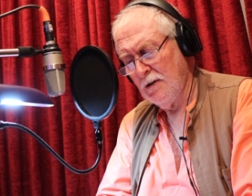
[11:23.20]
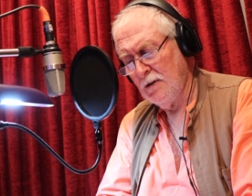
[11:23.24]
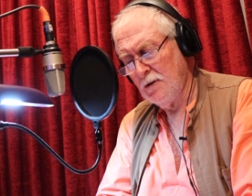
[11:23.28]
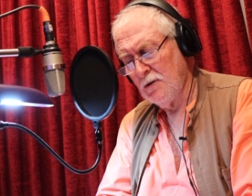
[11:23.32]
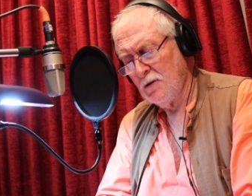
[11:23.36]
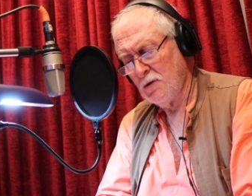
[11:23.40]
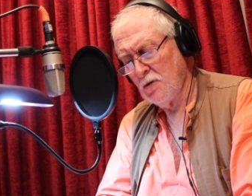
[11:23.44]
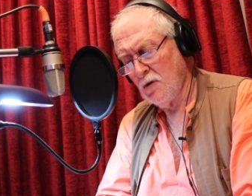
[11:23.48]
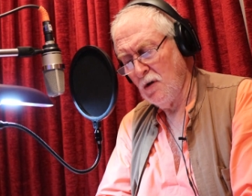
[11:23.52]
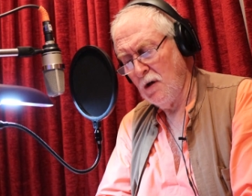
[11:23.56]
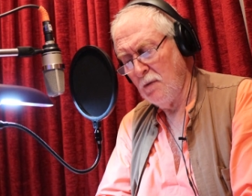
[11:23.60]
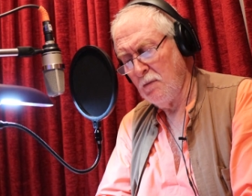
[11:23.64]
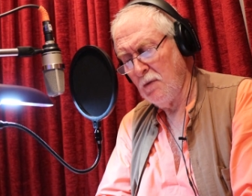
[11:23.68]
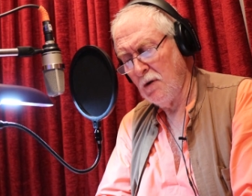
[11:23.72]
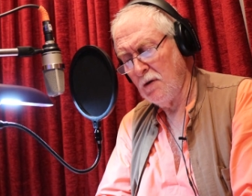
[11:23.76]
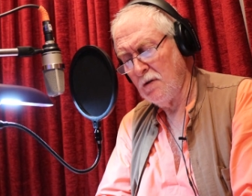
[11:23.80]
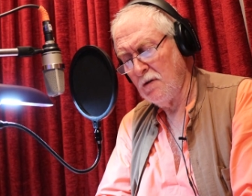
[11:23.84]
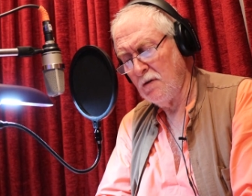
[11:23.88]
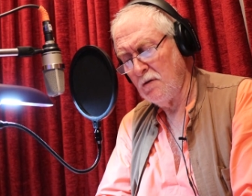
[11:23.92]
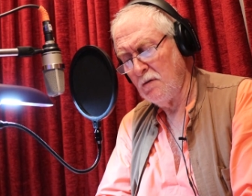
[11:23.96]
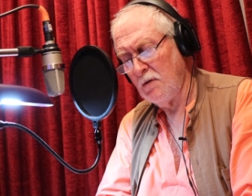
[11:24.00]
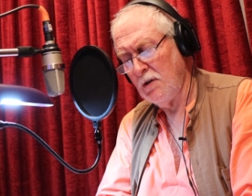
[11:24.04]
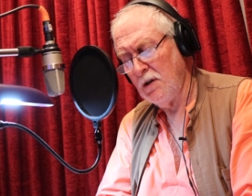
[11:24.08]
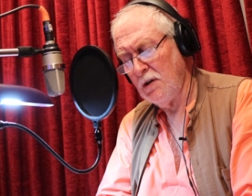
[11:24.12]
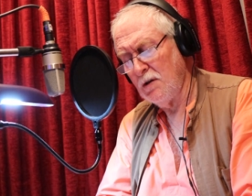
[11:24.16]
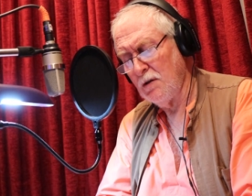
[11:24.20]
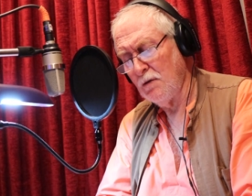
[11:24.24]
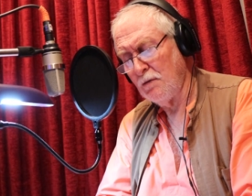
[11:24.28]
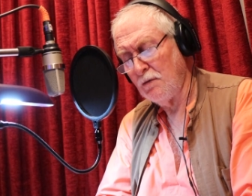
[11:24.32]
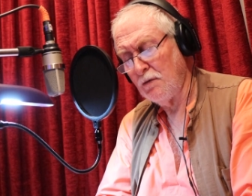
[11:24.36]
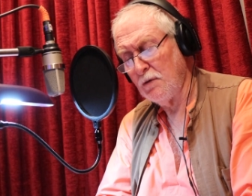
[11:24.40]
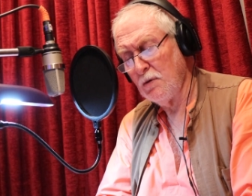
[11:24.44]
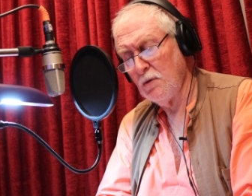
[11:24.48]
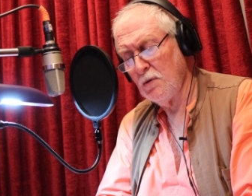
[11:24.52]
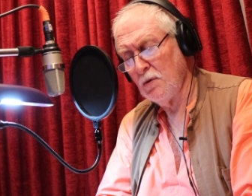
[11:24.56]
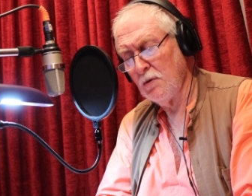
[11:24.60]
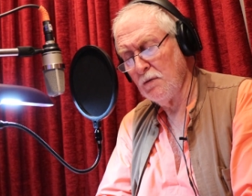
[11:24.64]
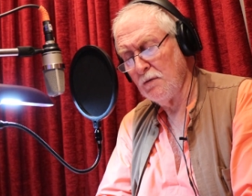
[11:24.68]
So I'm going to read a
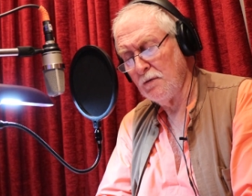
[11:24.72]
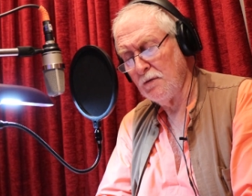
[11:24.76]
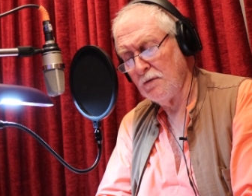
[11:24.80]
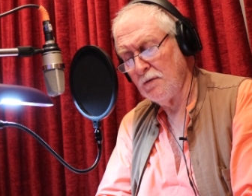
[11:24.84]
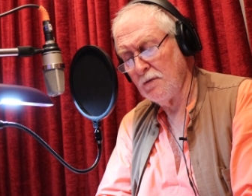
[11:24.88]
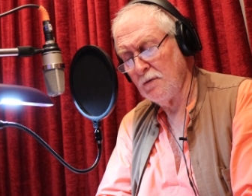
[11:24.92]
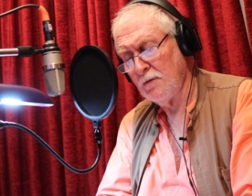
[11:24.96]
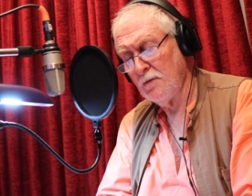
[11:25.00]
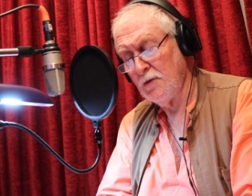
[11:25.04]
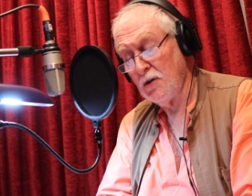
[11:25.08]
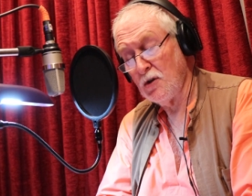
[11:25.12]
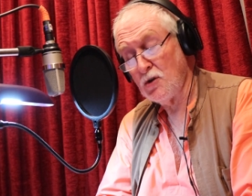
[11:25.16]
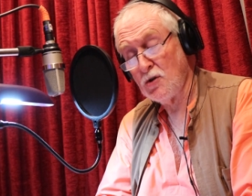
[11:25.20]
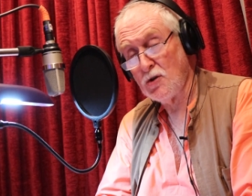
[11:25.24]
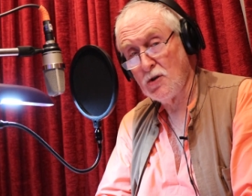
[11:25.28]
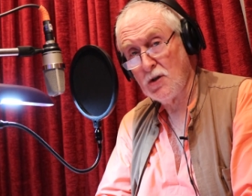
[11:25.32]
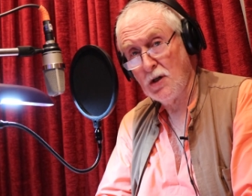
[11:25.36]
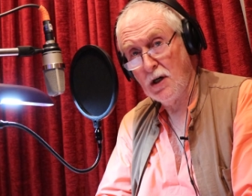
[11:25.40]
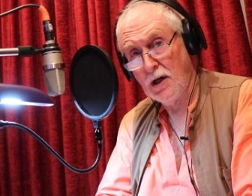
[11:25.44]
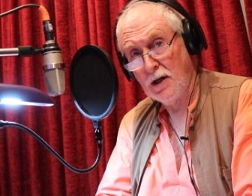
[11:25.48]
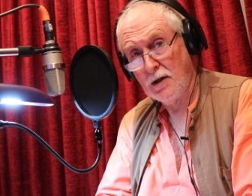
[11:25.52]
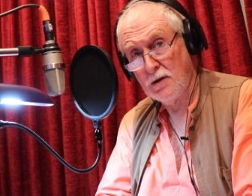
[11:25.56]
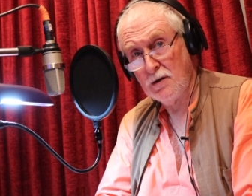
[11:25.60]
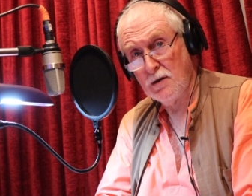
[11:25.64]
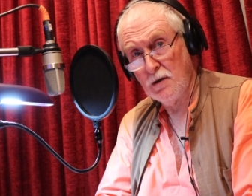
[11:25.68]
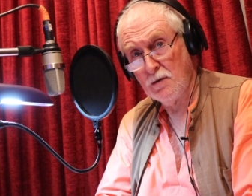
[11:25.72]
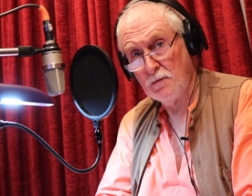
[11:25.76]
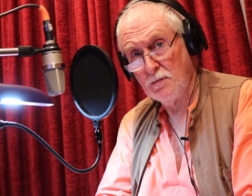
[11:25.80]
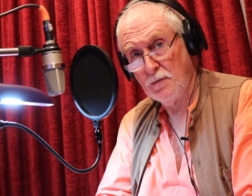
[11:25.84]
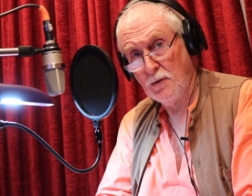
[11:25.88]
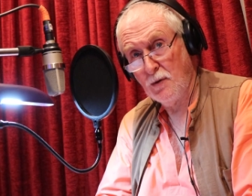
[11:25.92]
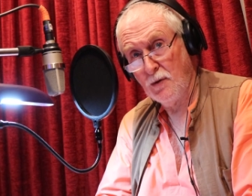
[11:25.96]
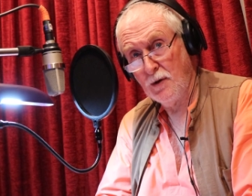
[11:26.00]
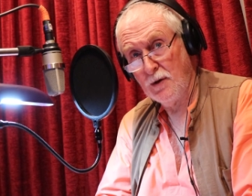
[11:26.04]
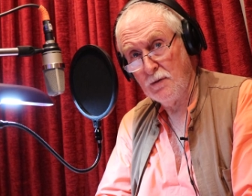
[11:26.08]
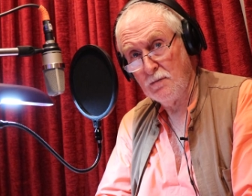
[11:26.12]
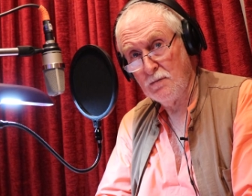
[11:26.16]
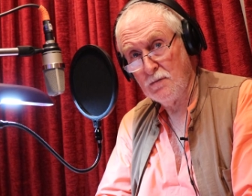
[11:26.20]
few of his selected
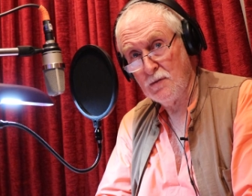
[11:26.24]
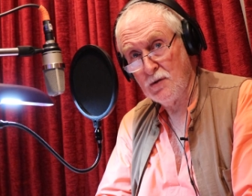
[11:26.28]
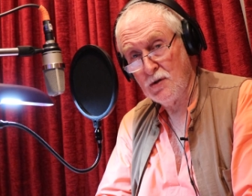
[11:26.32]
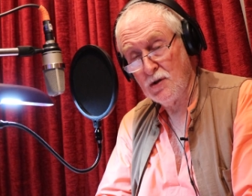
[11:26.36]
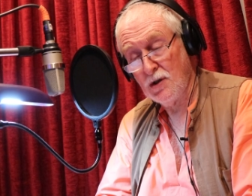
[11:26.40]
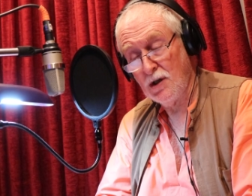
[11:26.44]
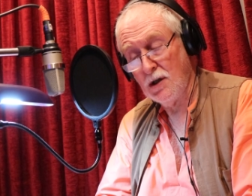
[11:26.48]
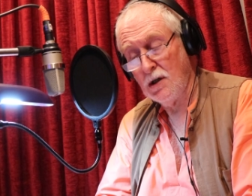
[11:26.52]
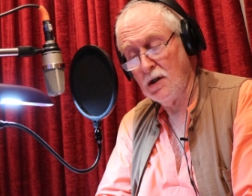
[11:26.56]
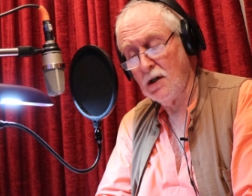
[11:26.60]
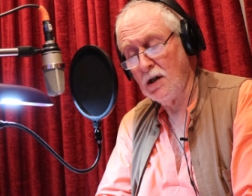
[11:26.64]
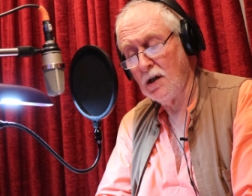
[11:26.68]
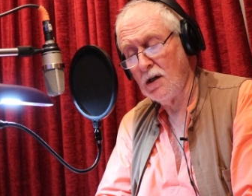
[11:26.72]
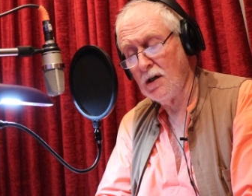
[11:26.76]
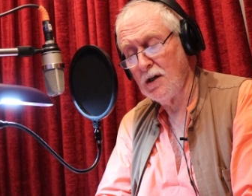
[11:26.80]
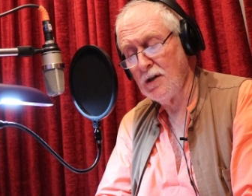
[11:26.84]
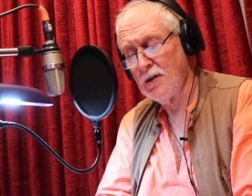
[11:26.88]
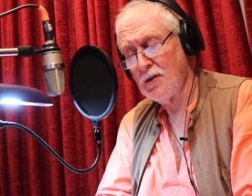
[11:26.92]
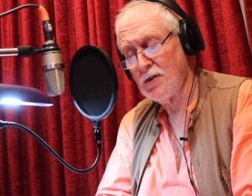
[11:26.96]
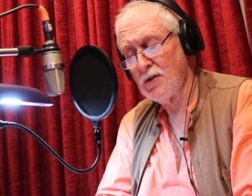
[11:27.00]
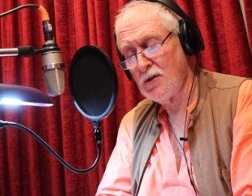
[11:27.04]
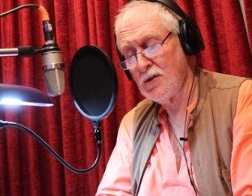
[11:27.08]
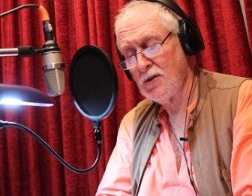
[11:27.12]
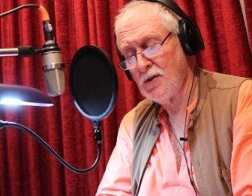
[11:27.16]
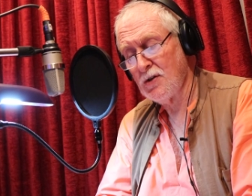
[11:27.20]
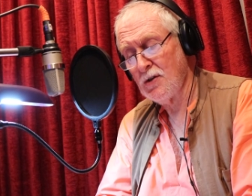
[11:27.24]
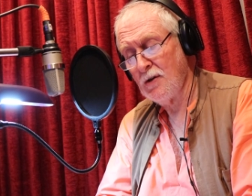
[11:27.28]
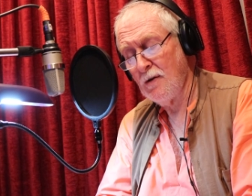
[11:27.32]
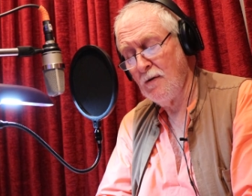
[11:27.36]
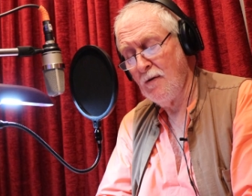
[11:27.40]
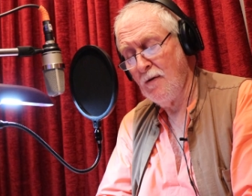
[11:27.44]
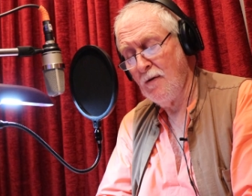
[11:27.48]
poems in English